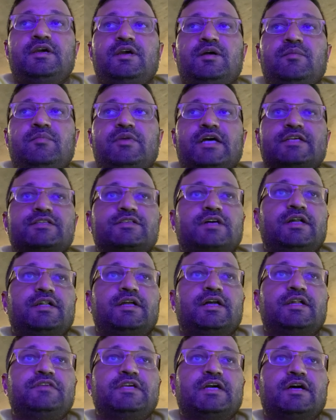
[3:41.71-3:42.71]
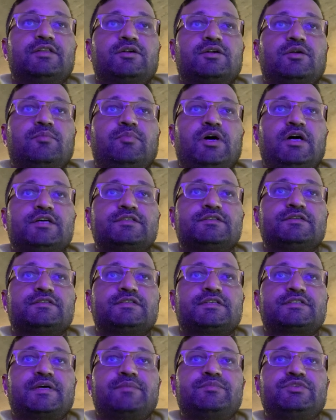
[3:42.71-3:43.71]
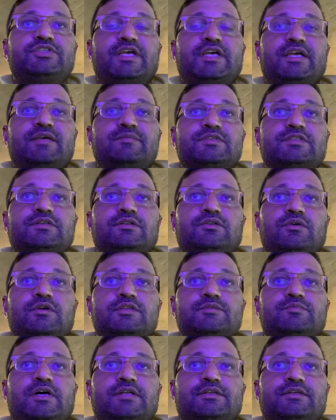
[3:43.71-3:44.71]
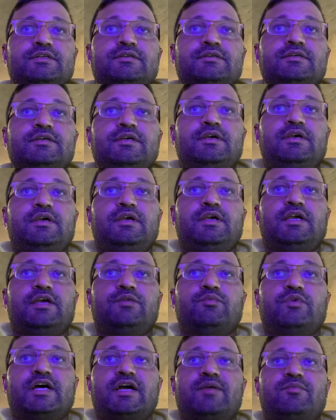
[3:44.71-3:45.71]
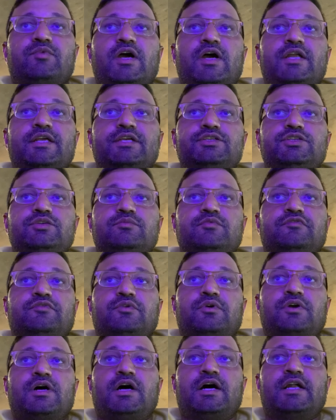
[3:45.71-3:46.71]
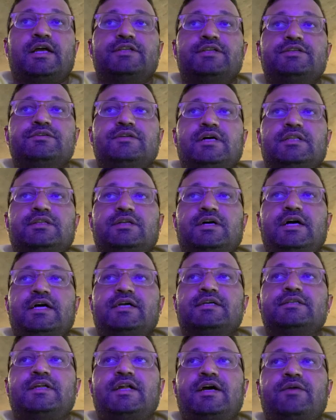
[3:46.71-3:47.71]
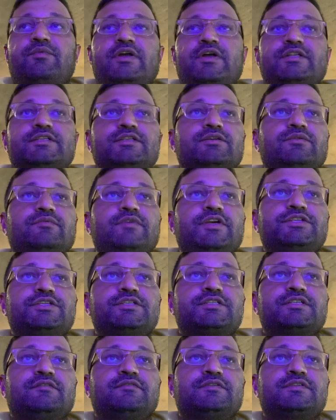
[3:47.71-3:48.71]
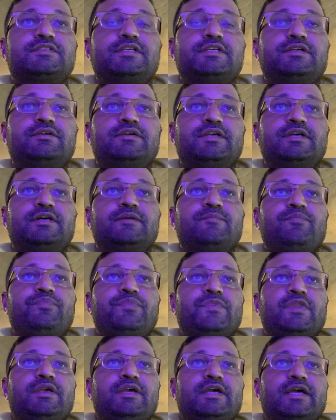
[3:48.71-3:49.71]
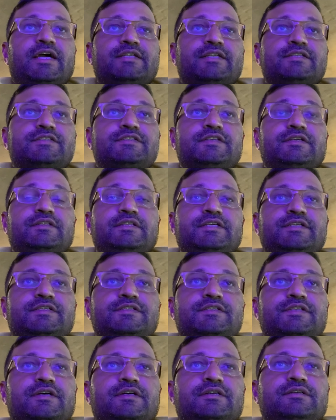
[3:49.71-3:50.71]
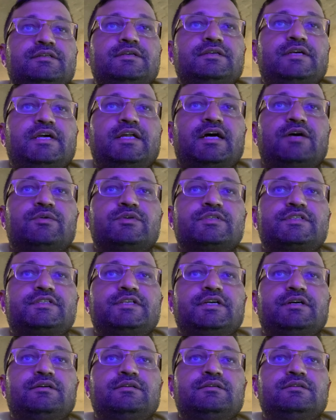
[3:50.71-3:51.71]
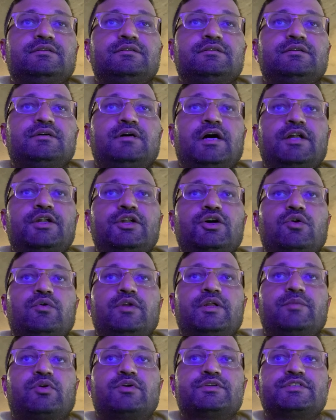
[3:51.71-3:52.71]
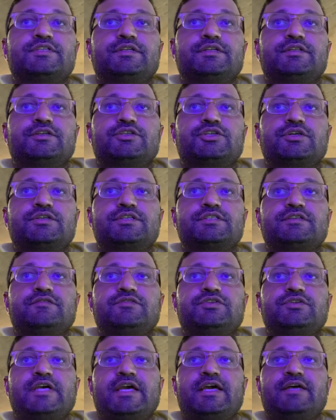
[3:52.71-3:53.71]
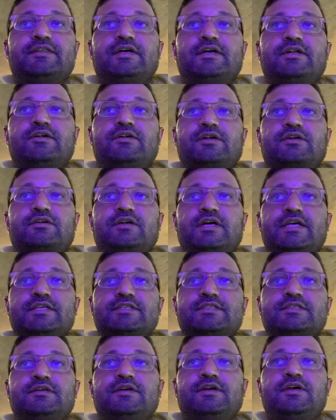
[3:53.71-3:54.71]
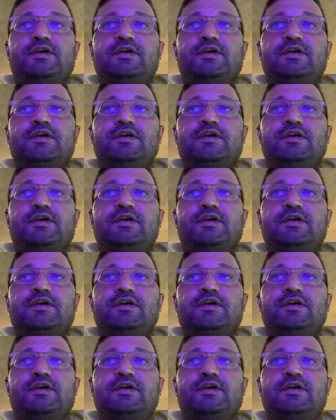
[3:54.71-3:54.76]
But I saw none of the other apostles except James, the Lord's brother. In what I am writing to you before God, I do not lie. Then I went to the regions of Syria and Cilicia, and I was still unknown in person to the churches of Judea that are in Christ.